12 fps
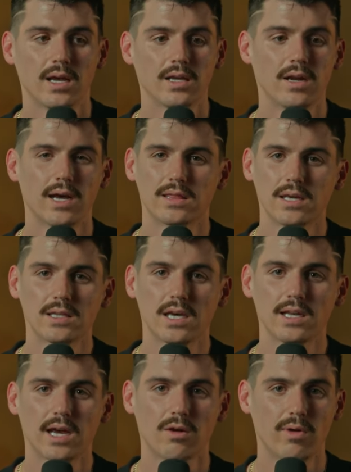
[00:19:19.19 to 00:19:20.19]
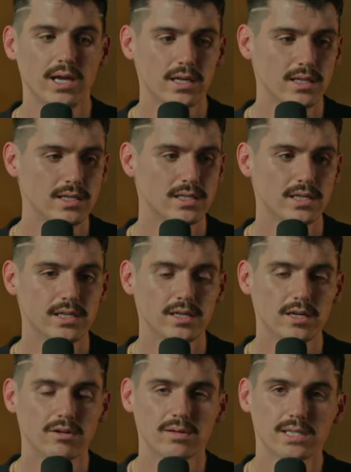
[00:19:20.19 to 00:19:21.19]
You know, I think they'd like wait at least a
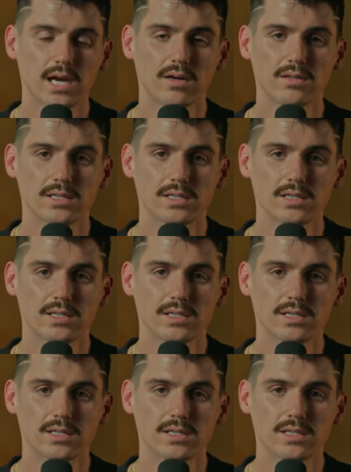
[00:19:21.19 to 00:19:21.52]
year to recycle